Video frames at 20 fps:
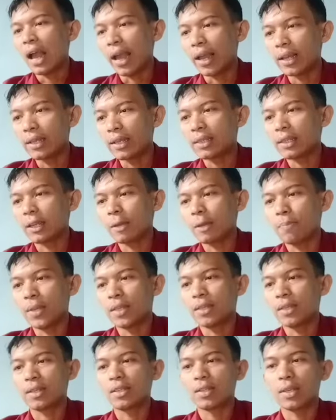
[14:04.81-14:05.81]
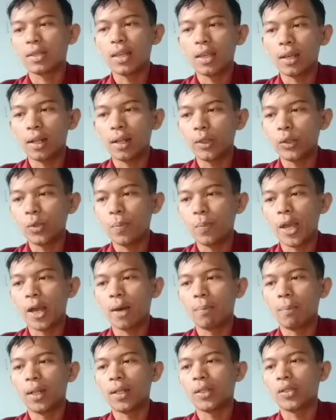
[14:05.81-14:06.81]
as a basic skill to be
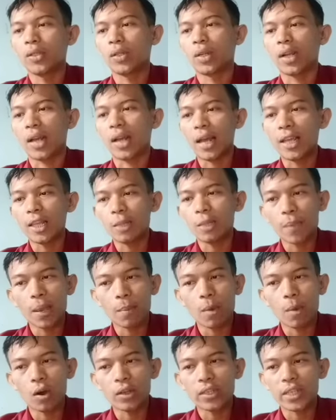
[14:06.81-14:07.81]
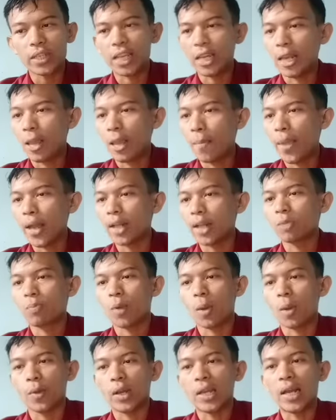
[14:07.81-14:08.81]
able to write memos in emails
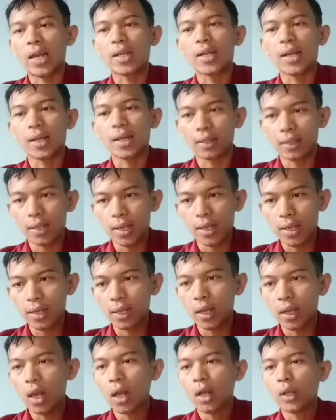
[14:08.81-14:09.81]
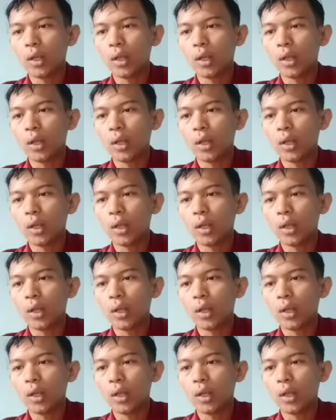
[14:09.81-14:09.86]
properly according